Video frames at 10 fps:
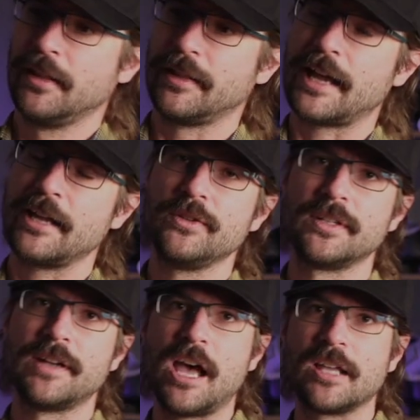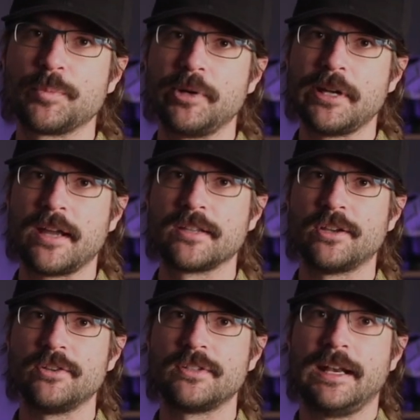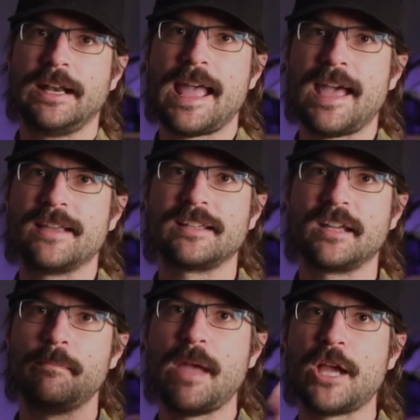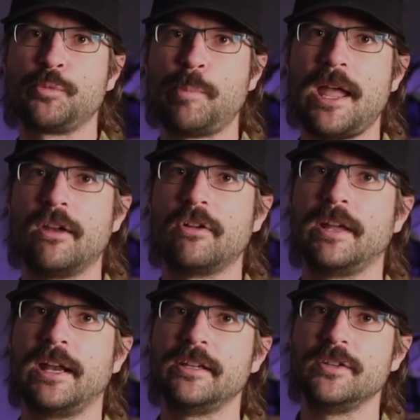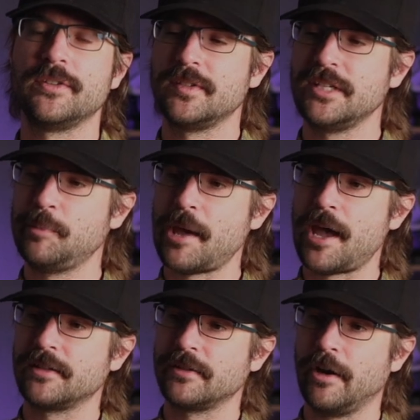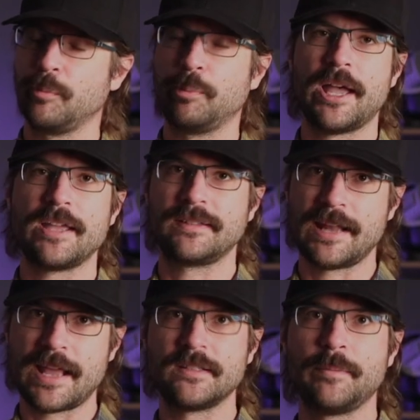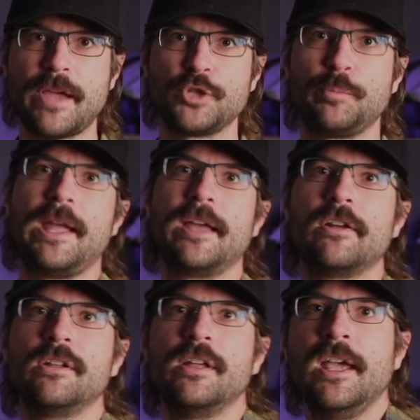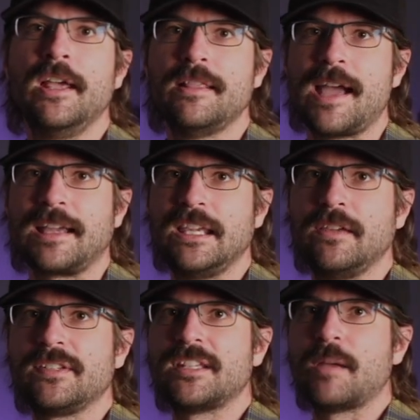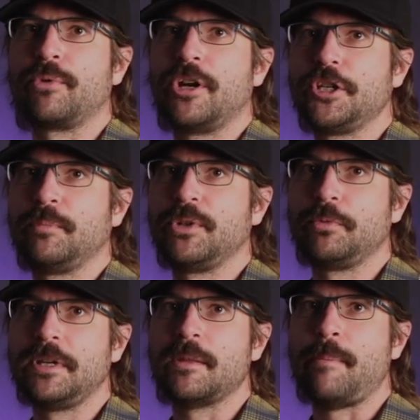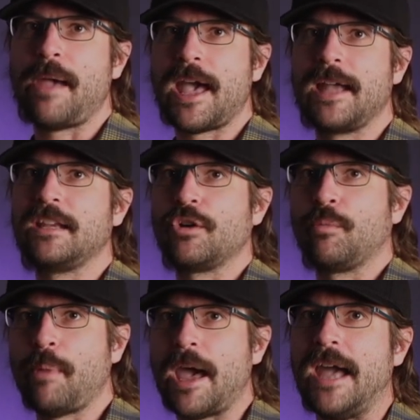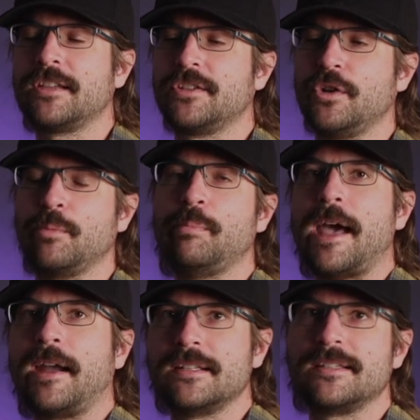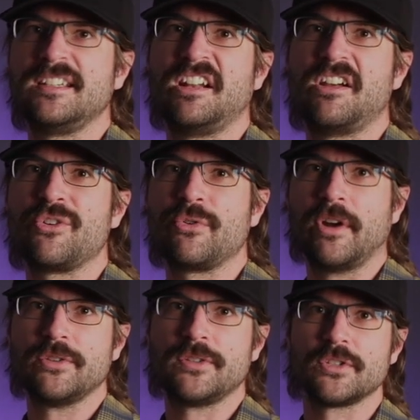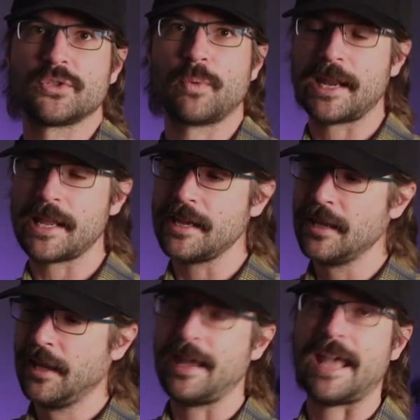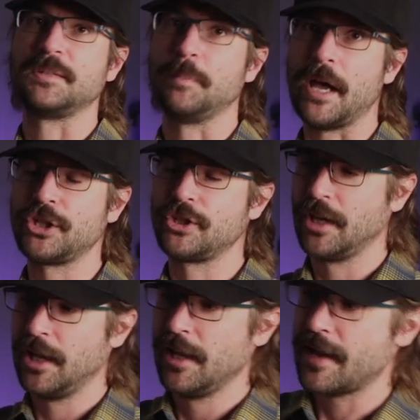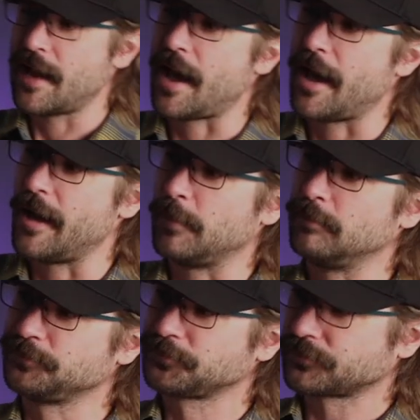like I use an Osprey Exos and it has like a mesh panel, and I use a Z-Pax Arc Blast that has a mesh panel that gives separation between the bag and your back, so your back doesn't get all gross and sweaty as much. And